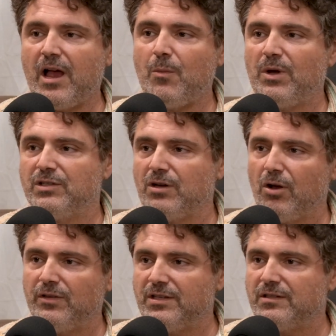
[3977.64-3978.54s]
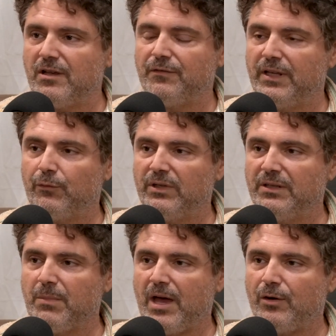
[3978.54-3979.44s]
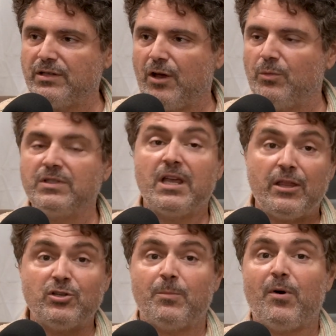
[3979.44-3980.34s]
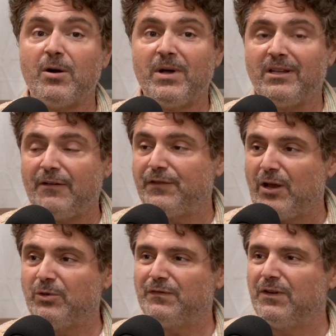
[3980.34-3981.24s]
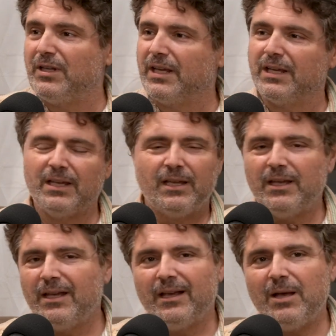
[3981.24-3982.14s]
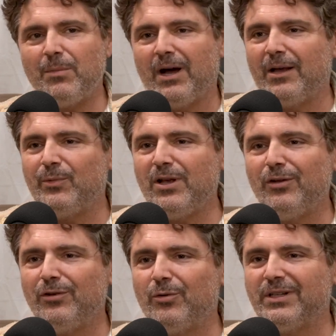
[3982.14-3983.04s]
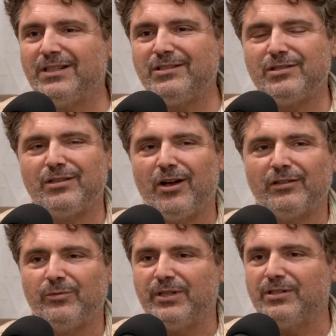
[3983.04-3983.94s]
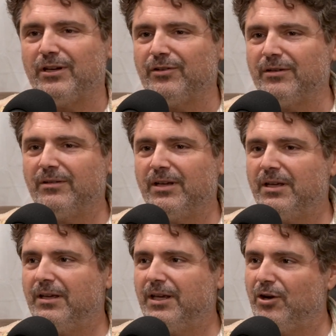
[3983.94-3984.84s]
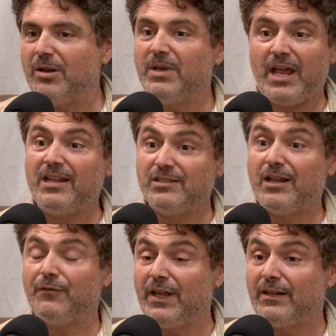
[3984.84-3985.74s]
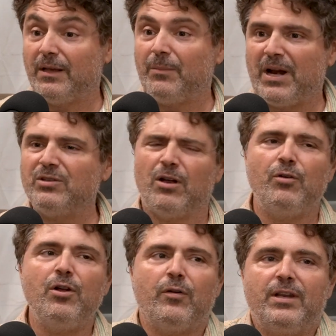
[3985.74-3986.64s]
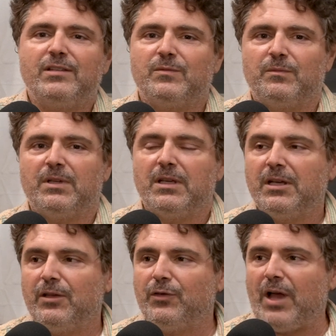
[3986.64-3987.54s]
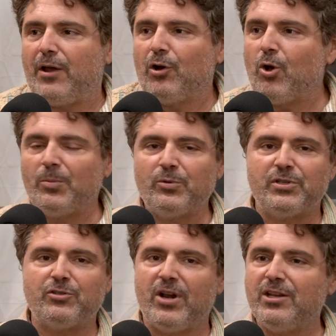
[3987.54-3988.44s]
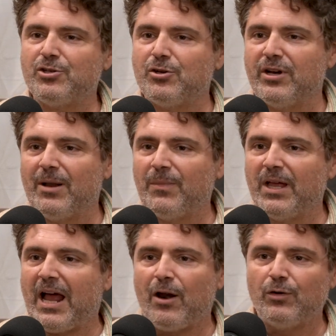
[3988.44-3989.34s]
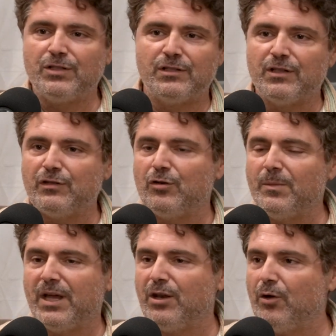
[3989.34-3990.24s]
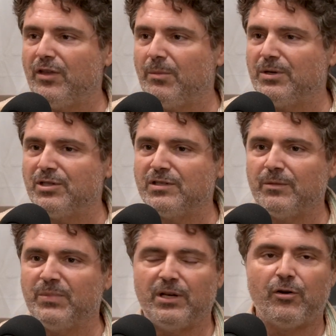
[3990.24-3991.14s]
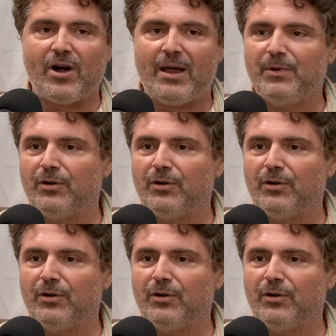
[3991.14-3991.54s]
how much all this stuff really matters. There's a part of my life that I almost felt like, come on, we all know let's just talk to each other. You know what I mean? Instead of but I was like, oh no, it is. I don't go up to a stranger and I don't just assume I know them and just be crabby